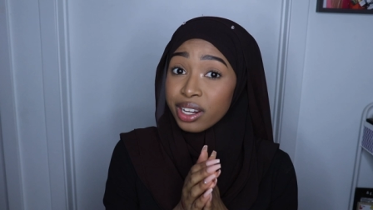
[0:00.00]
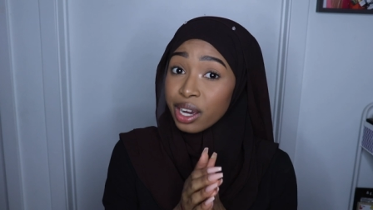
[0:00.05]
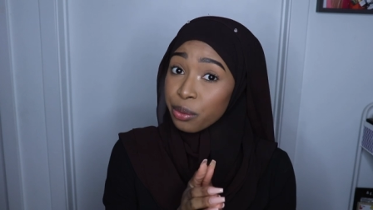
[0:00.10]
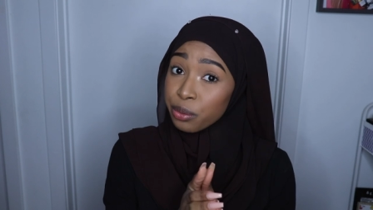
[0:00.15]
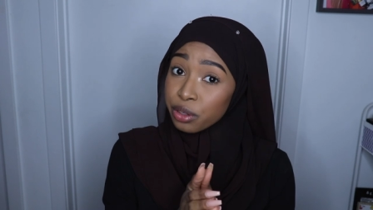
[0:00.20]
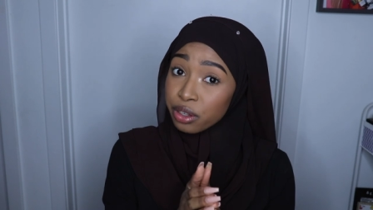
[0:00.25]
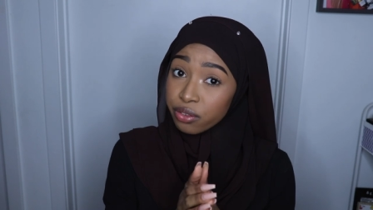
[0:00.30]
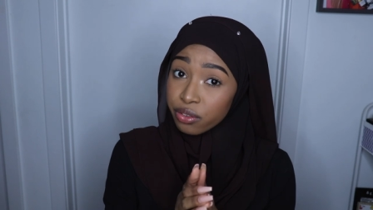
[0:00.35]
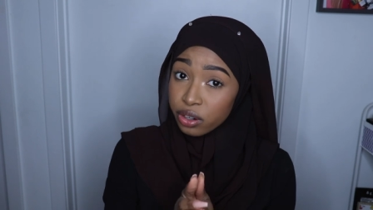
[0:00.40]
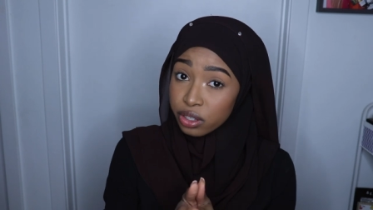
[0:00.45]
not
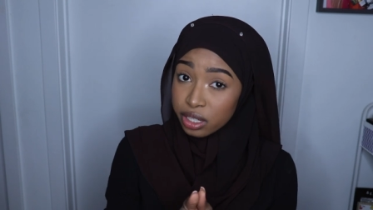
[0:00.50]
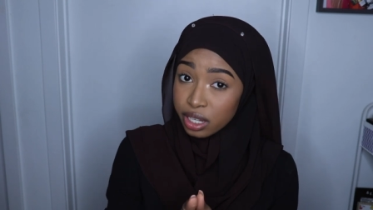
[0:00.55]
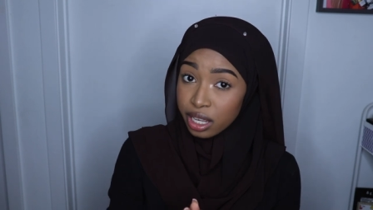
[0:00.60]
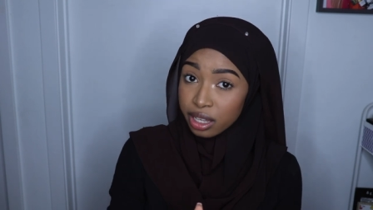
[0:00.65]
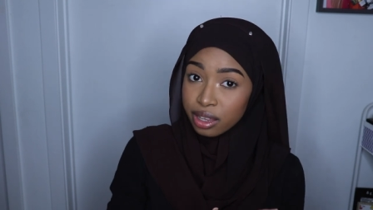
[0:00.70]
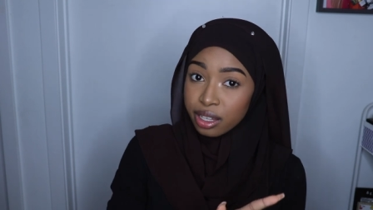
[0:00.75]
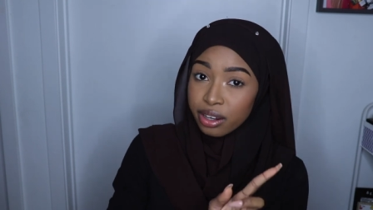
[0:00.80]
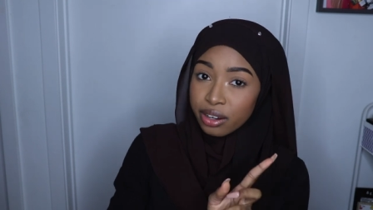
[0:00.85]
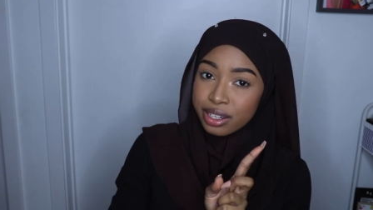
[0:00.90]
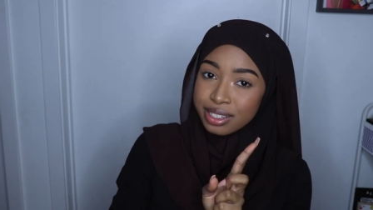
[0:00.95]
when you first
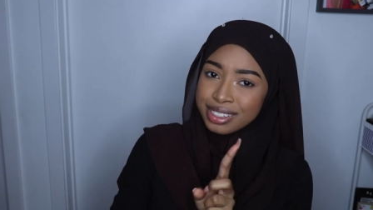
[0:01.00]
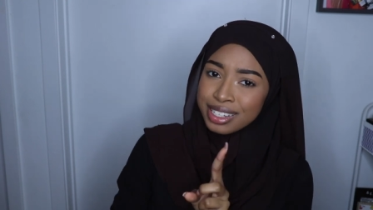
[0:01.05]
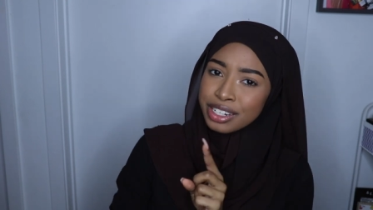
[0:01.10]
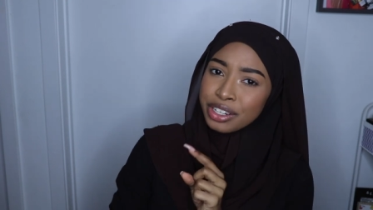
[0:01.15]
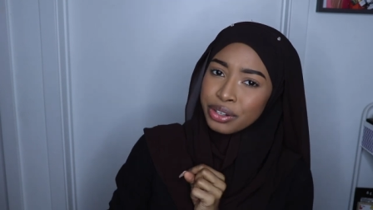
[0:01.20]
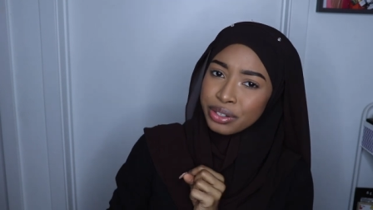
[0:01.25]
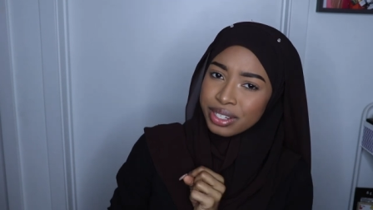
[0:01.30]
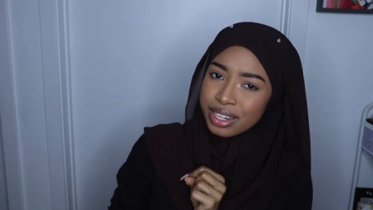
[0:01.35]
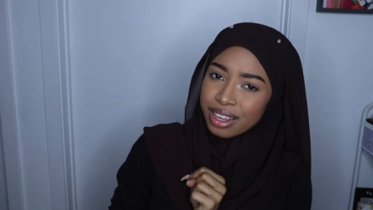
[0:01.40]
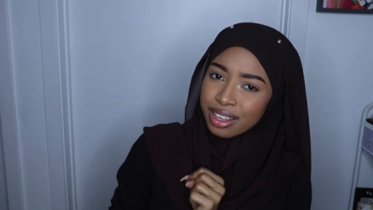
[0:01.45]
get there, because
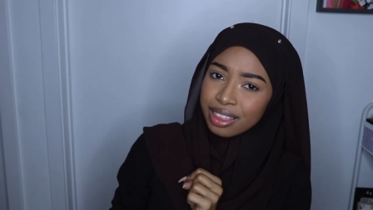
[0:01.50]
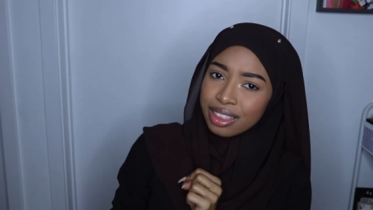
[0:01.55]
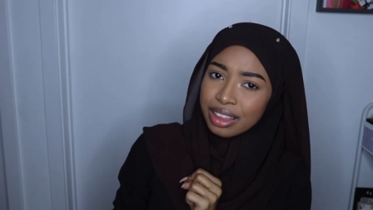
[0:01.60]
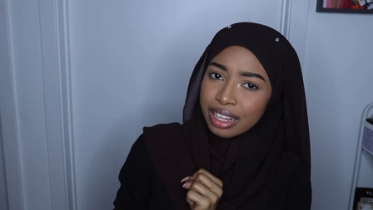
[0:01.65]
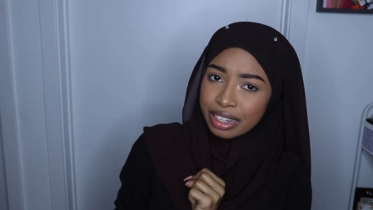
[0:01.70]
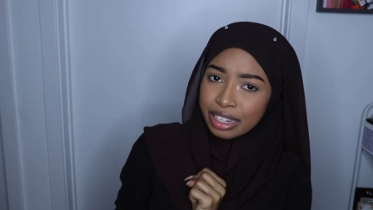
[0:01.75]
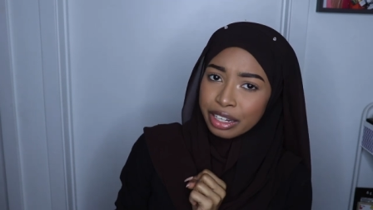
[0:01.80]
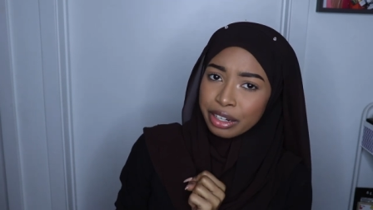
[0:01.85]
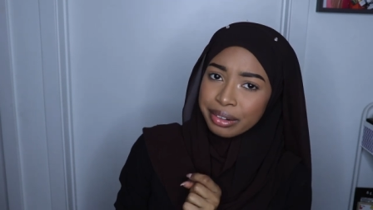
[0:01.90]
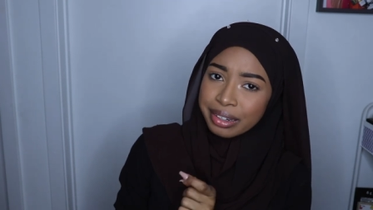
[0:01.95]
then you're stuck
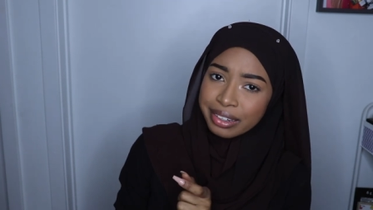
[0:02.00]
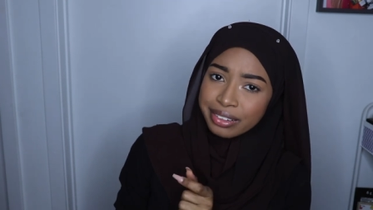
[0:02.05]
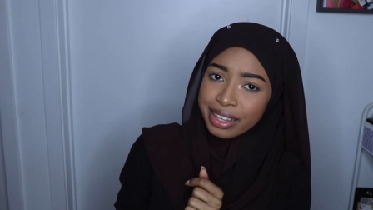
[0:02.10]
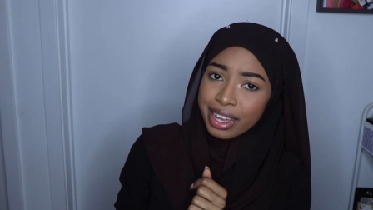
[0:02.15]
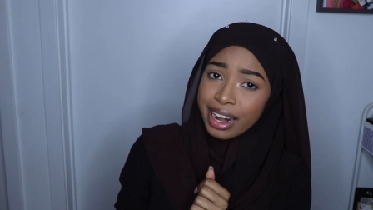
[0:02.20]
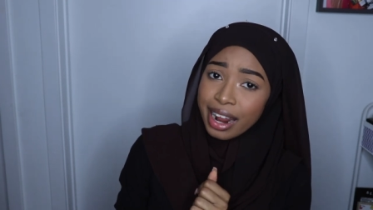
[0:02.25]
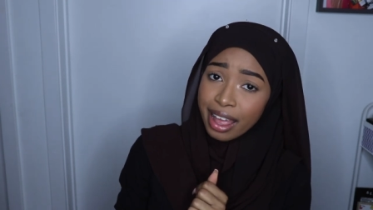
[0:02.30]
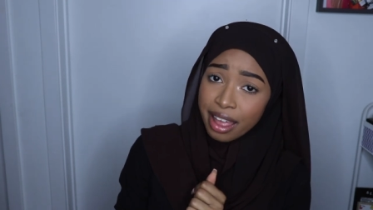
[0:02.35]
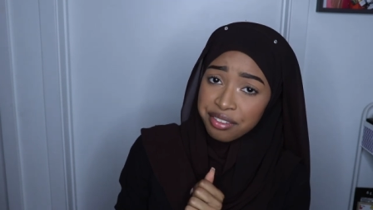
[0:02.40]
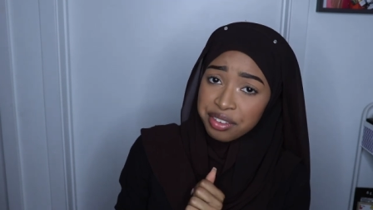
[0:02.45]
lugging around
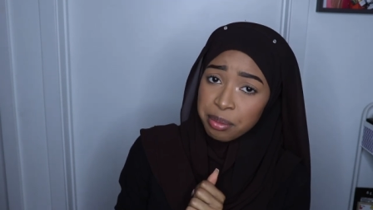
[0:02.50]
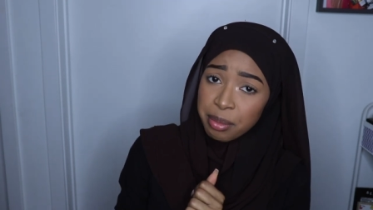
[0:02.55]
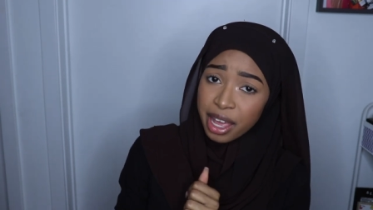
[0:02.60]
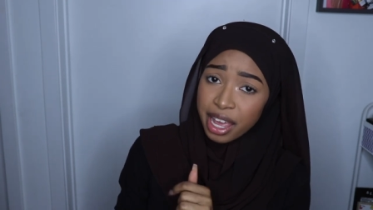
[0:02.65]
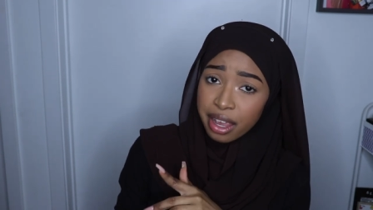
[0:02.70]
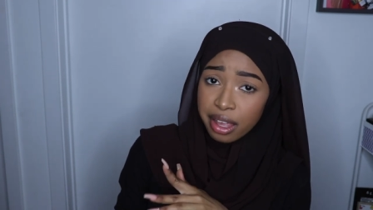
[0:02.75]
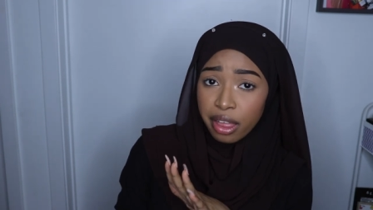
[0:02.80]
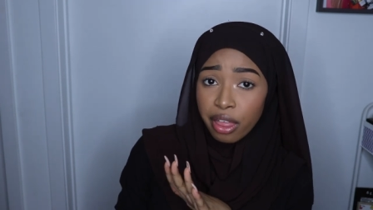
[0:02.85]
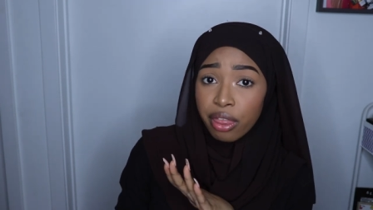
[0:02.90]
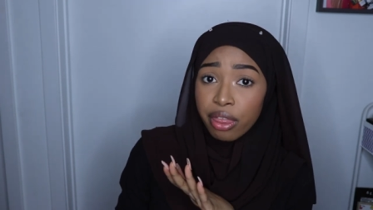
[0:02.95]
that heavy
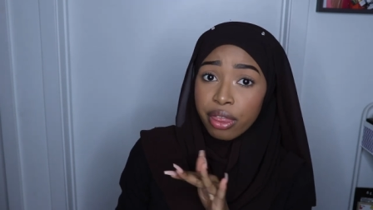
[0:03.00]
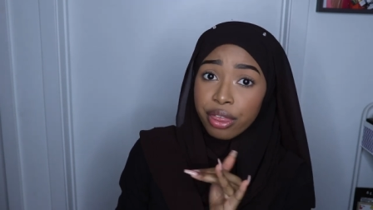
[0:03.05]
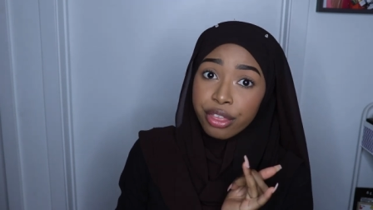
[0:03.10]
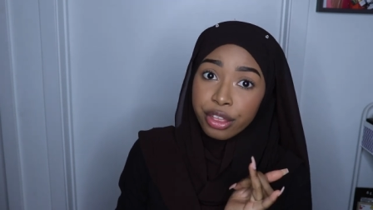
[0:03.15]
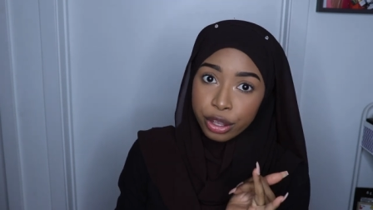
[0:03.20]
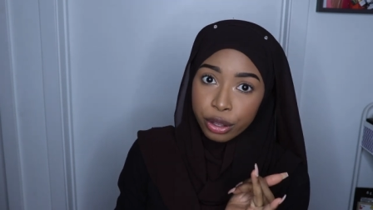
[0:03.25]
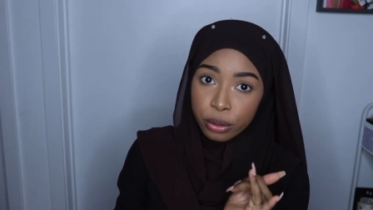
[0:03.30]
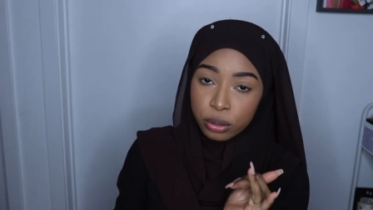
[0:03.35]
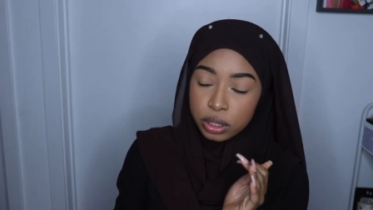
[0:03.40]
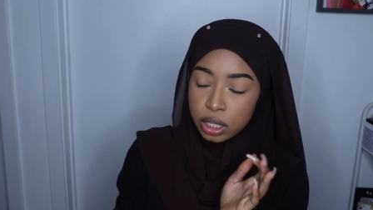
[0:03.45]
bag
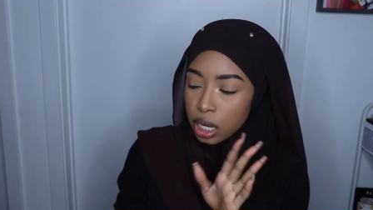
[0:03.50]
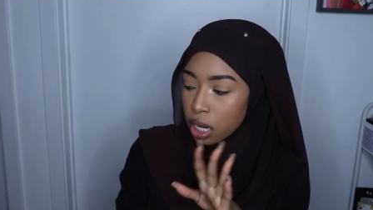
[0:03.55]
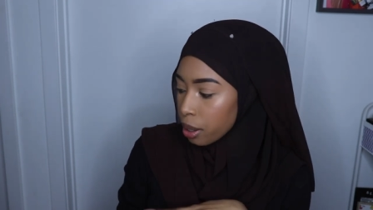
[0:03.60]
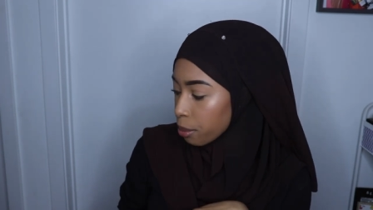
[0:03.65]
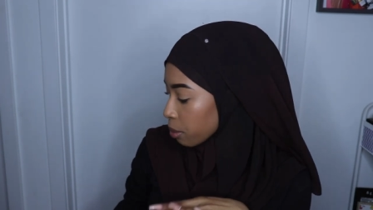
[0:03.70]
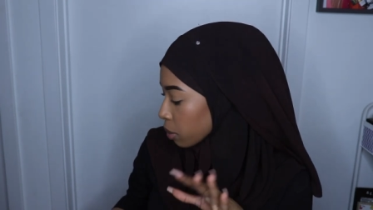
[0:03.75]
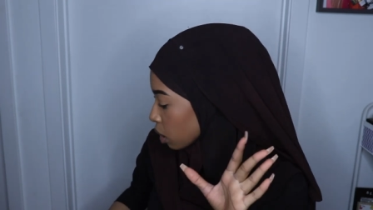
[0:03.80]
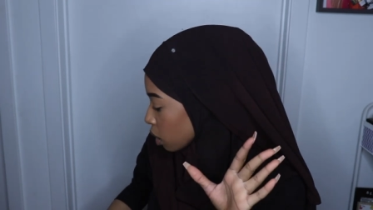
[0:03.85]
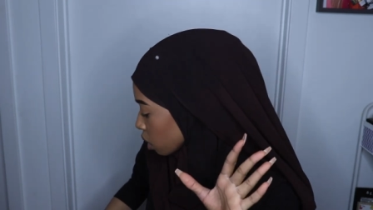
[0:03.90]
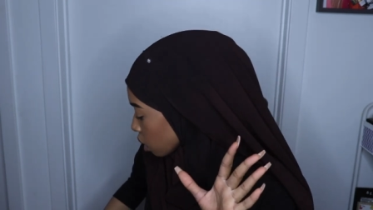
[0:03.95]
the whole
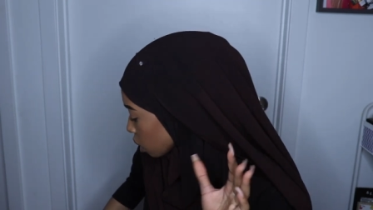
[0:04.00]
time.